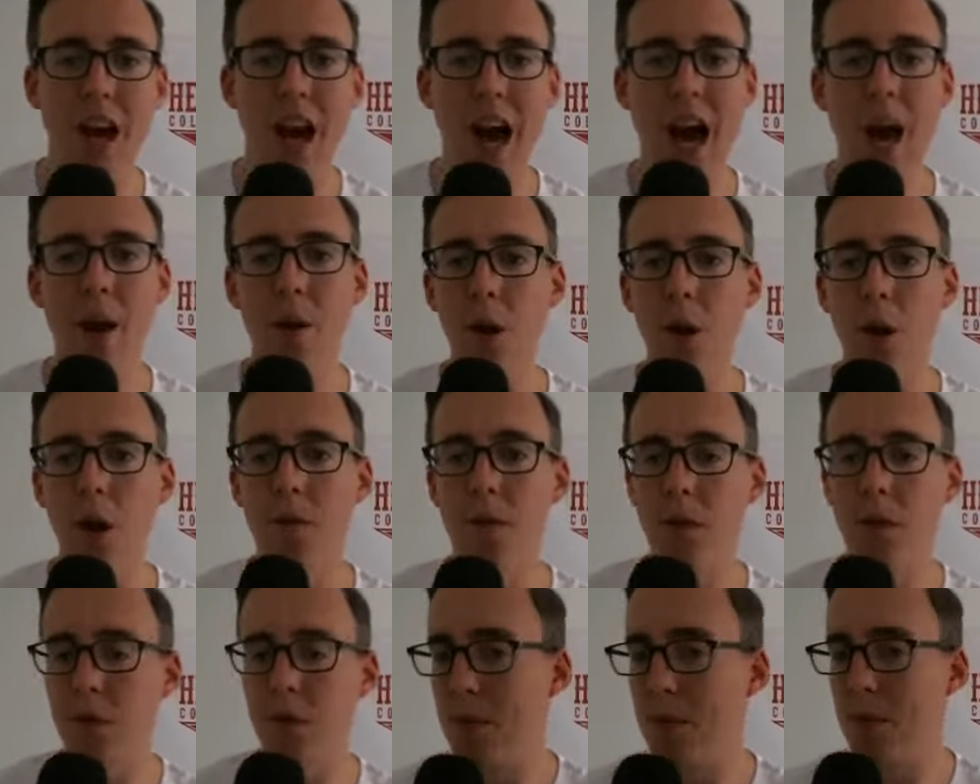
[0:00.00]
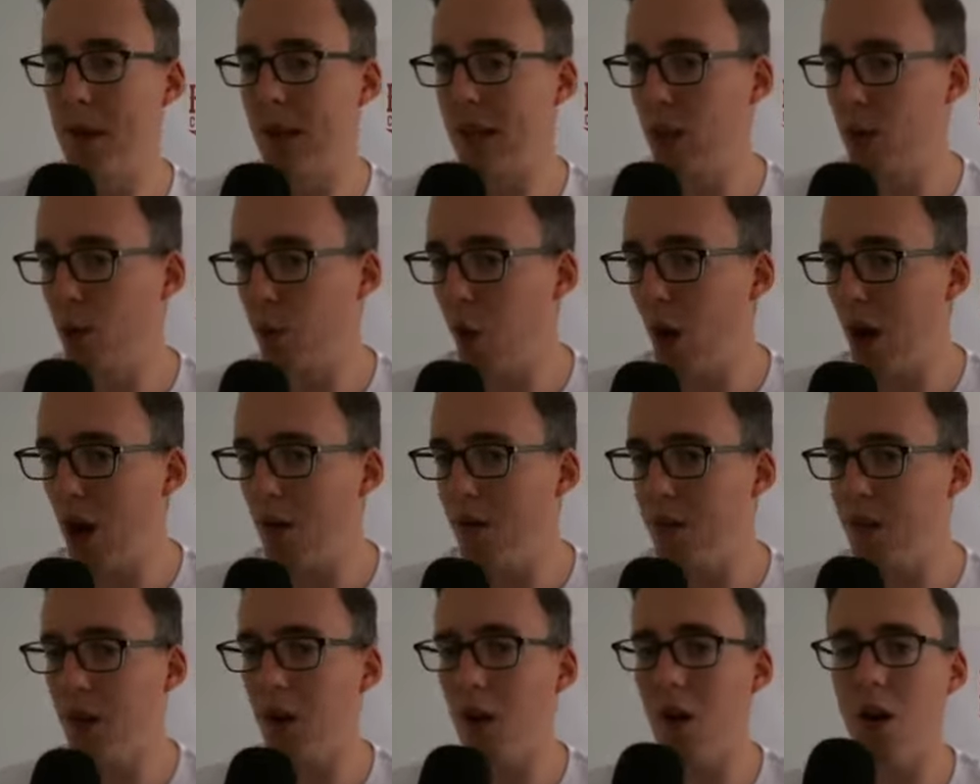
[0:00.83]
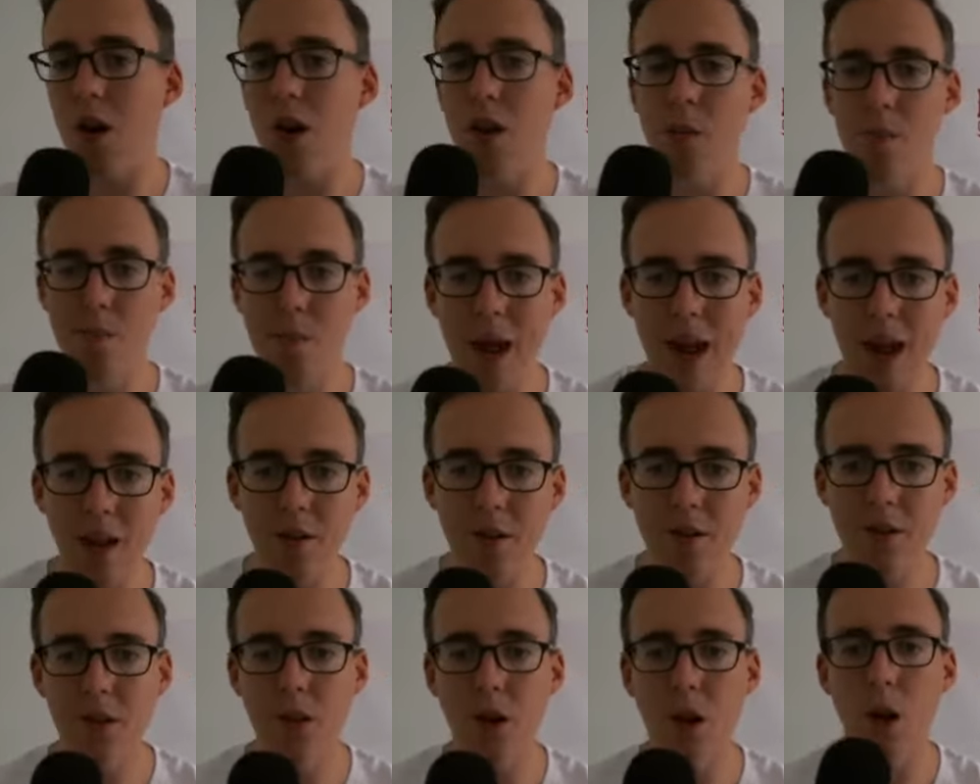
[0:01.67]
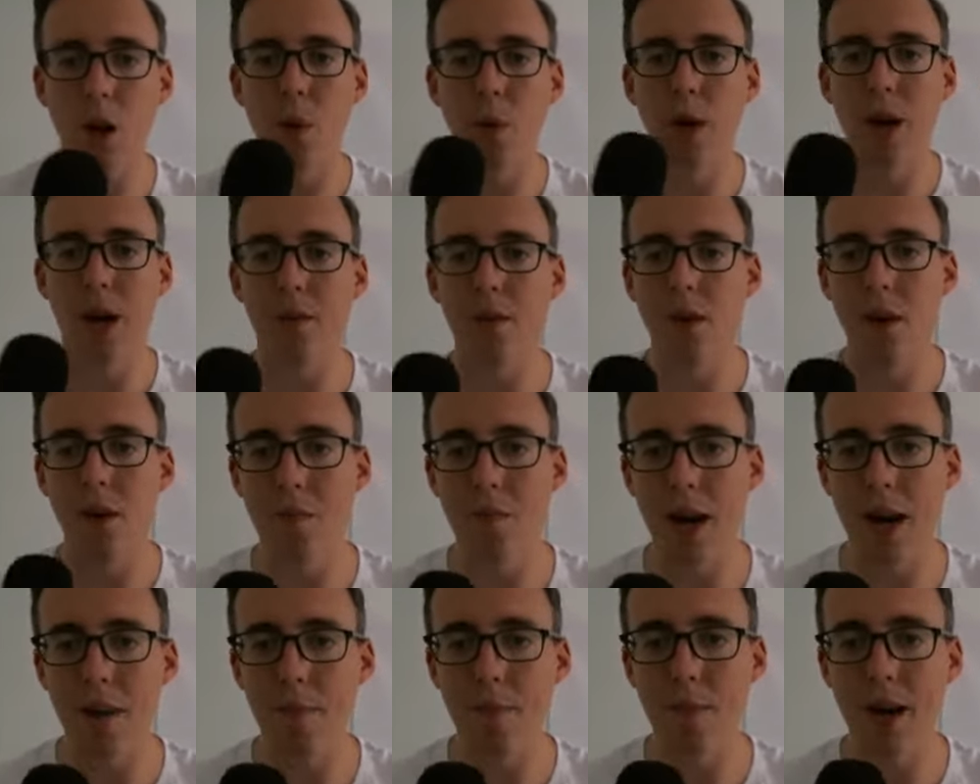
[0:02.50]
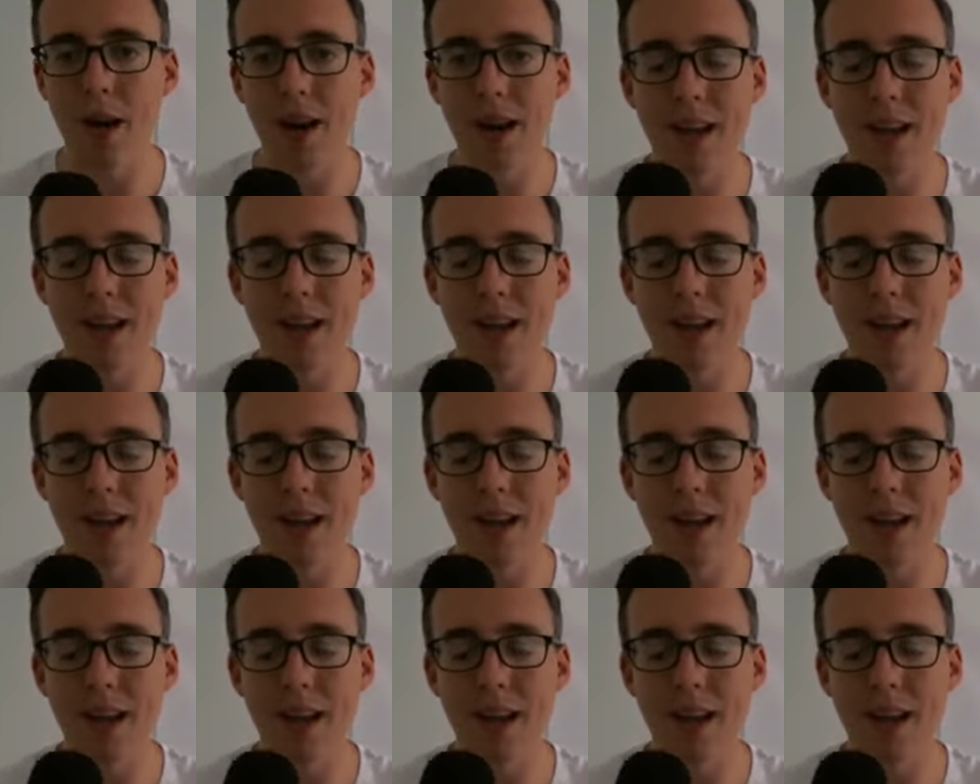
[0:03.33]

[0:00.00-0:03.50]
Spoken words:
I don't know if it was the Big 12's call, the Baylor's call, whatever it might have been.